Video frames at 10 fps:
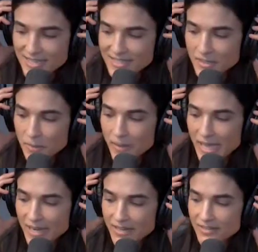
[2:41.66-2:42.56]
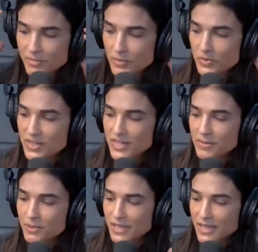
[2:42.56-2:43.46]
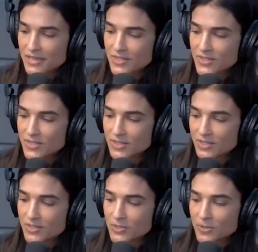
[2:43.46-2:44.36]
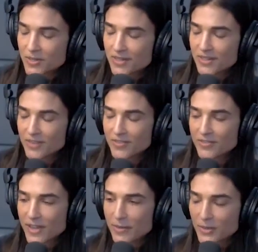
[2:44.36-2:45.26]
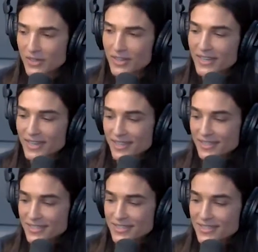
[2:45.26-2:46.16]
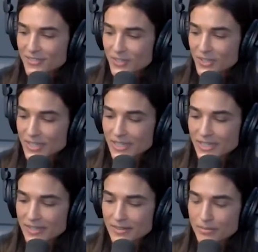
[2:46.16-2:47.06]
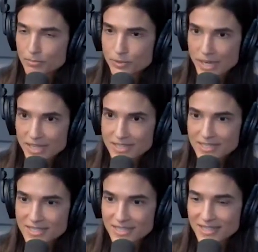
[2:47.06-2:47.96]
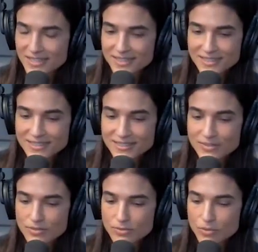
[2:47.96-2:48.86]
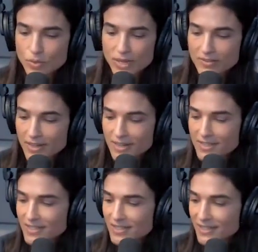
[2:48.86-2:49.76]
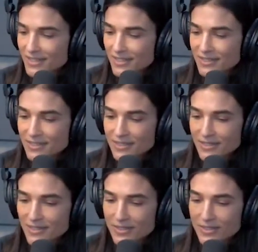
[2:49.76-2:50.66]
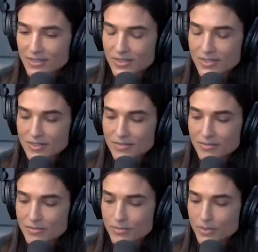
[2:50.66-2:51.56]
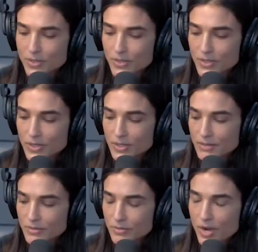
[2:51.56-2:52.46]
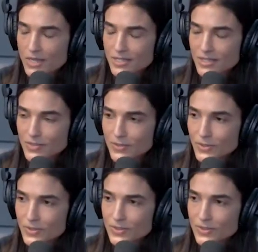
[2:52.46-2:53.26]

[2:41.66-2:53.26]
it's competitive, but when you're eating plants, you're consuming a lot of fiber, and if you're eating breads and white rice and you know just pure processed How foods. about